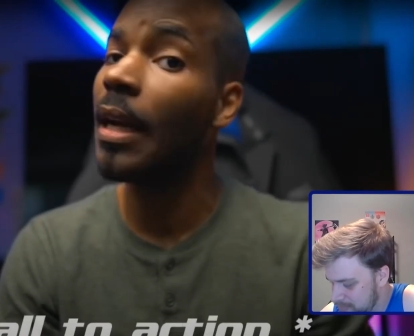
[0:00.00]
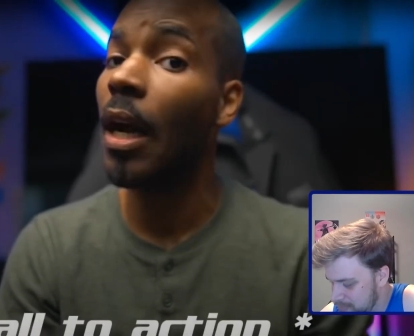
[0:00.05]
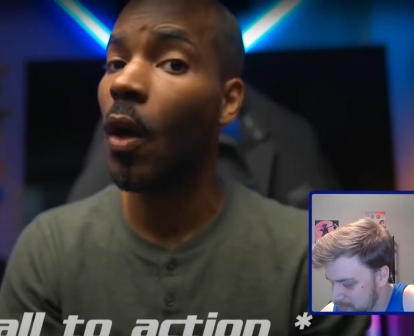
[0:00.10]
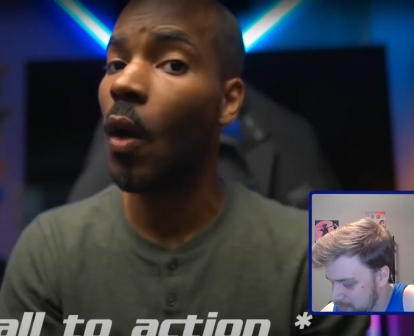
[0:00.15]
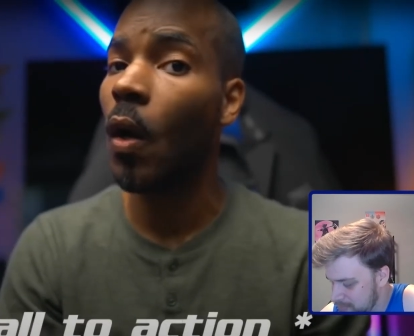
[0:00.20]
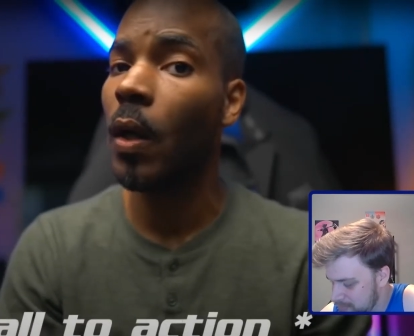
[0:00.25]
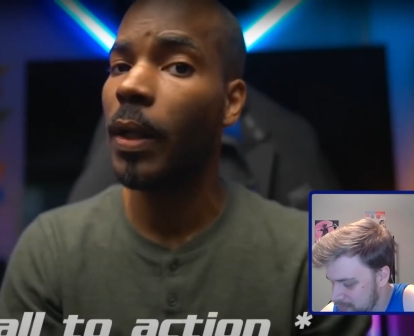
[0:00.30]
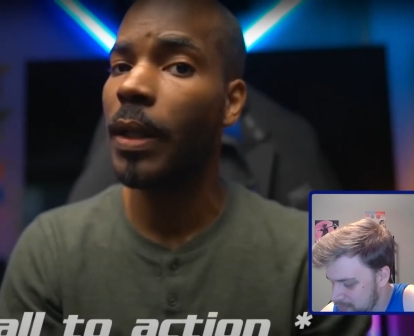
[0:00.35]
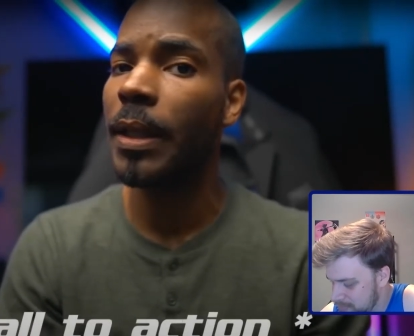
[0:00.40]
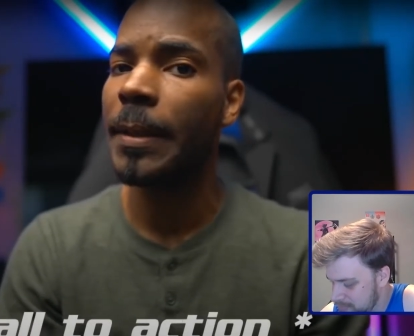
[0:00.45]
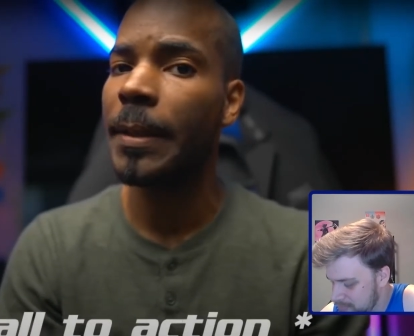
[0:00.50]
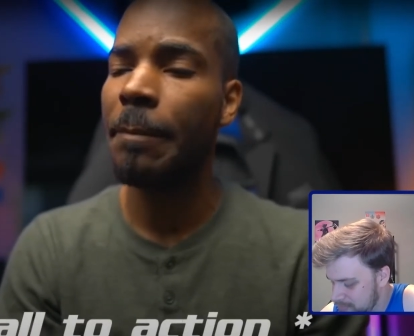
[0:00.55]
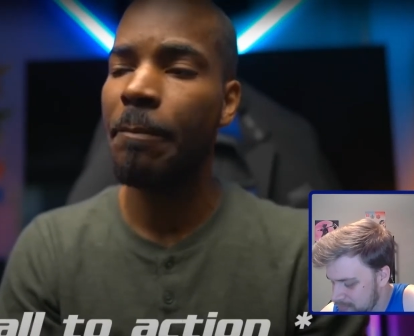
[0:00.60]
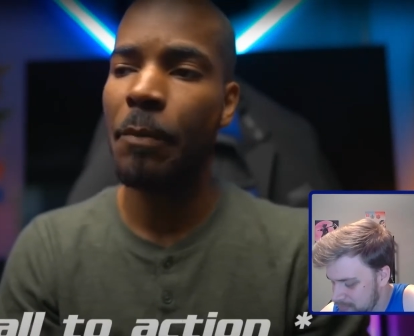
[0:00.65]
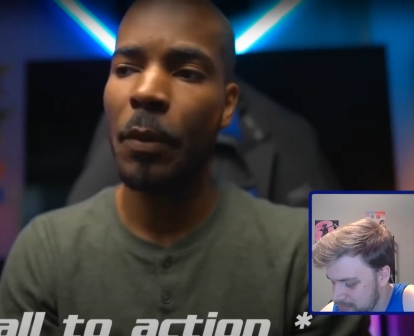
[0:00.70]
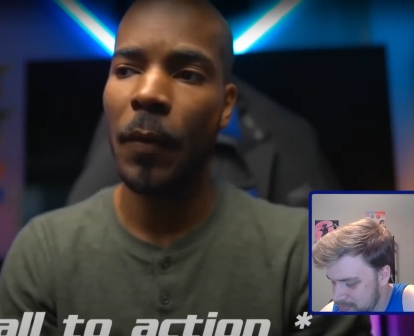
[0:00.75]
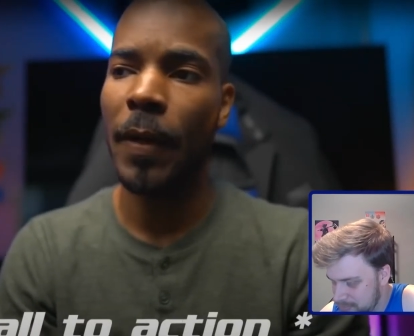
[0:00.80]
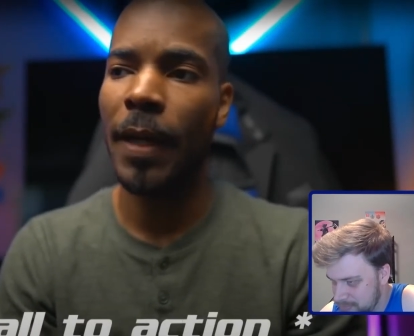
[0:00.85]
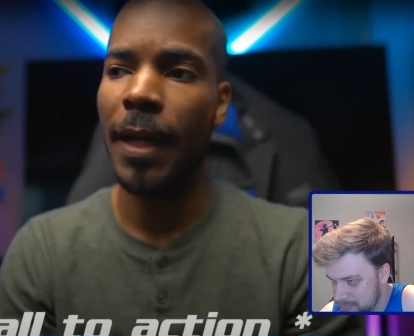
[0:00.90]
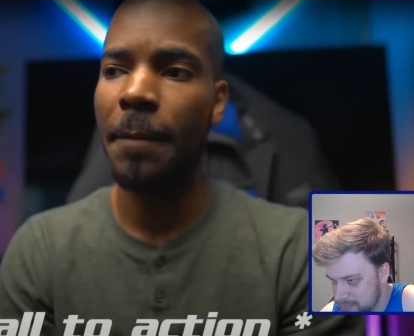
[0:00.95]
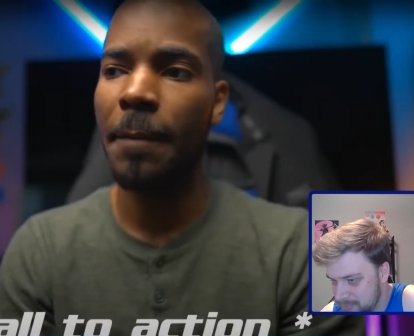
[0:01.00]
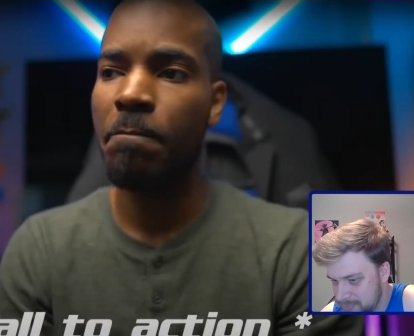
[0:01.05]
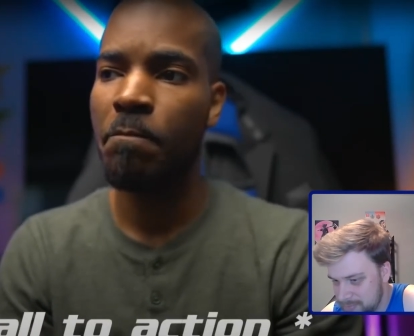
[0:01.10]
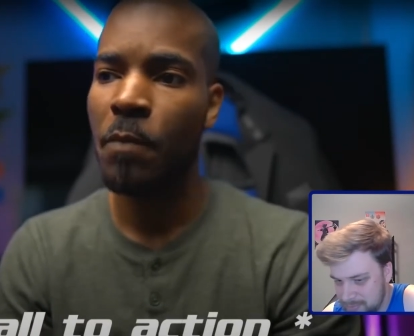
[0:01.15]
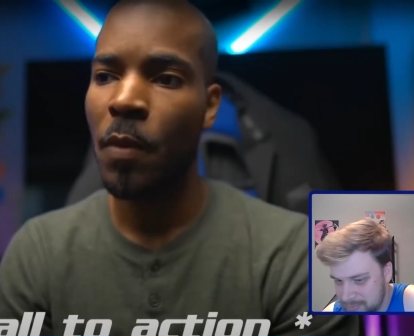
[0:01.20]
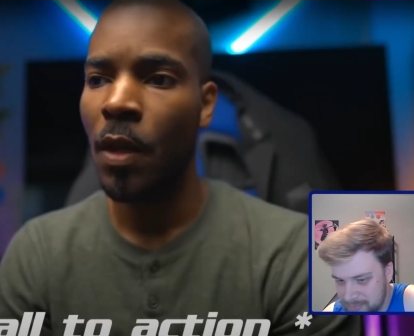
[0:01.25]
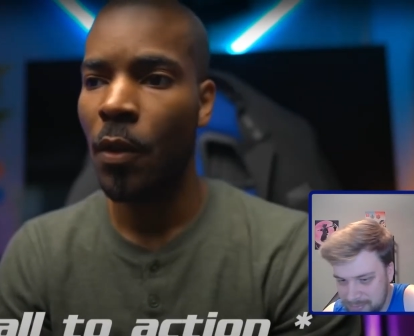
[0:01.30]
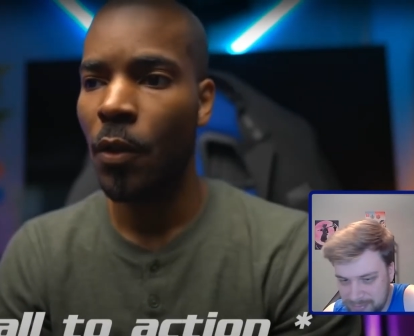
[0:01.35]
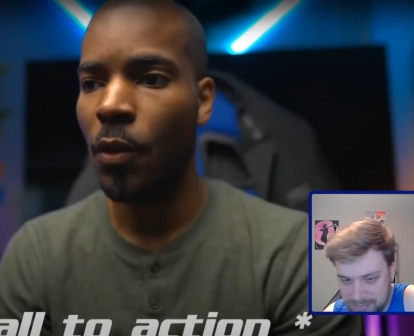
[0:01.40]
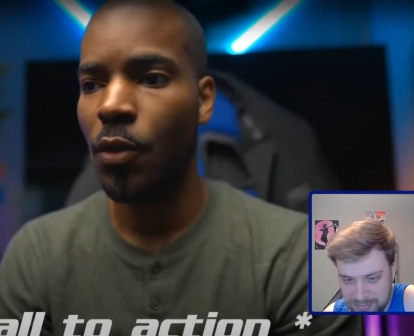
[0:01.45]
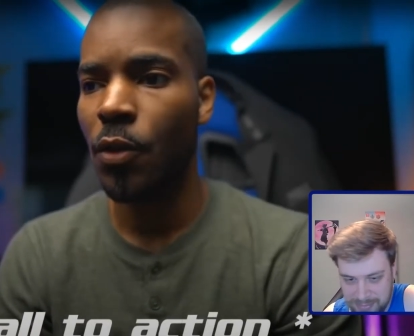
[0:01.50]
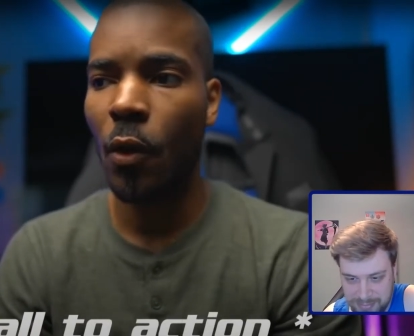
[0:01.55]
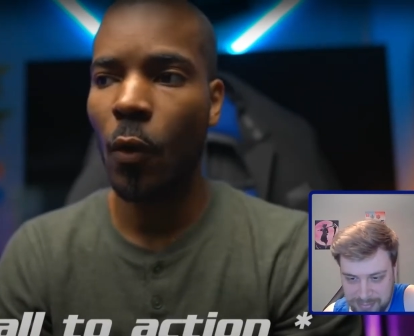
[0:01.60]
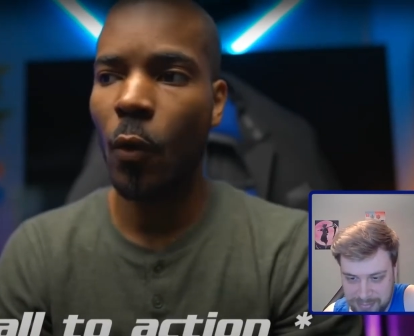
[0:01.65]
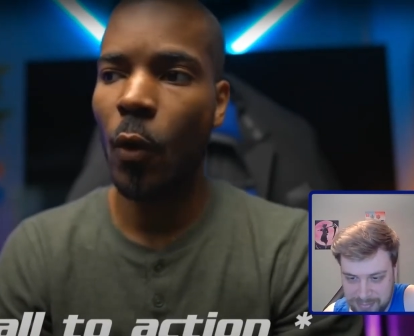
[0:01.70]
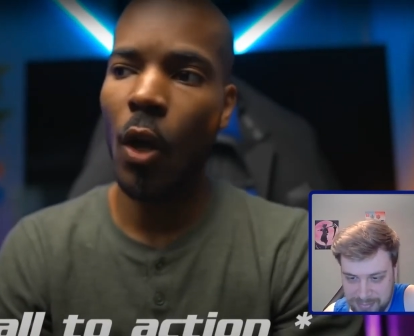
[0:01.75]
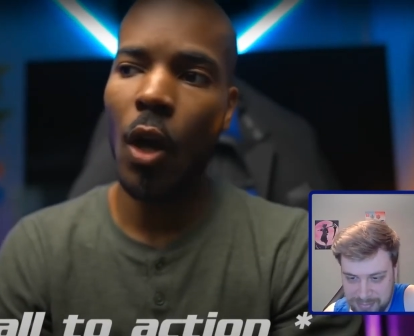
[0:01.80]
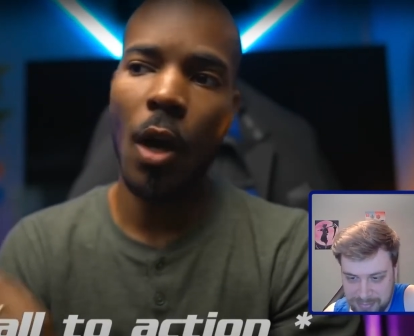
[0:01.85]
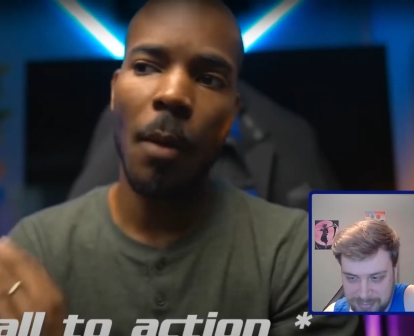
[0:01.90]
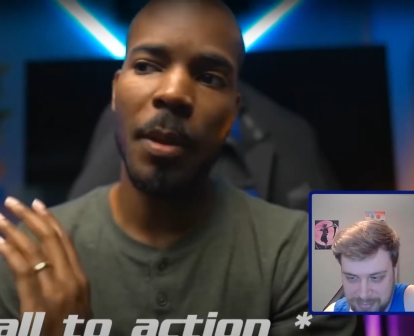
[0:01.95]
Speaker 1: not hard, okay? There's
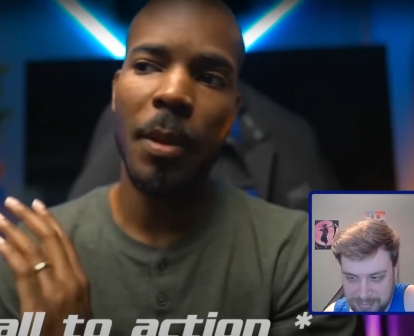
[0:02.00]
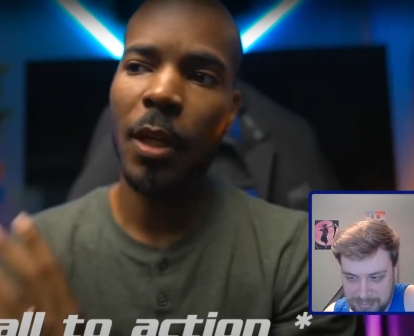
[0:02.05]
no law